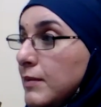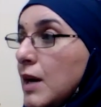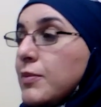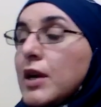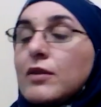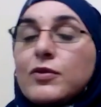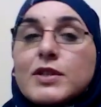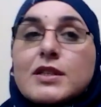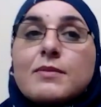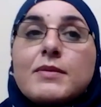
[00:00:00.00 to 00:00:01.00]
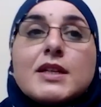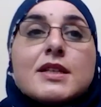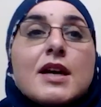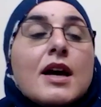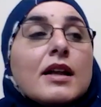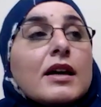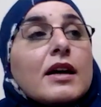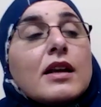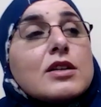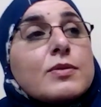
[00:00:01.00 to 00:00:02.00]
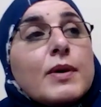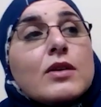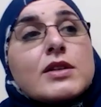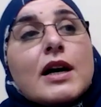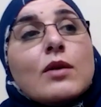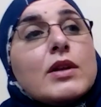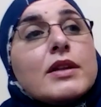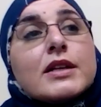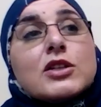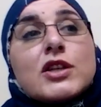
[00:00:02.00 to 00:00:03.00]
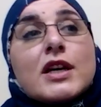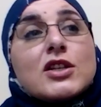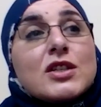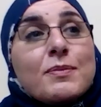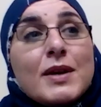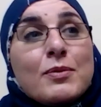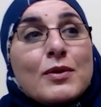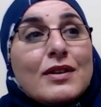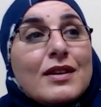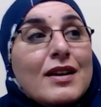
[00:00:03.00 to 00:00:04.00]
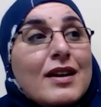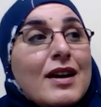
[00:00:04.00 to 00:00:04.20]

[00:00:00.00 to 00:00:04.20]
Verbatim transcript: ma bi means like Allah subhanahu wa ta'ala will not change the people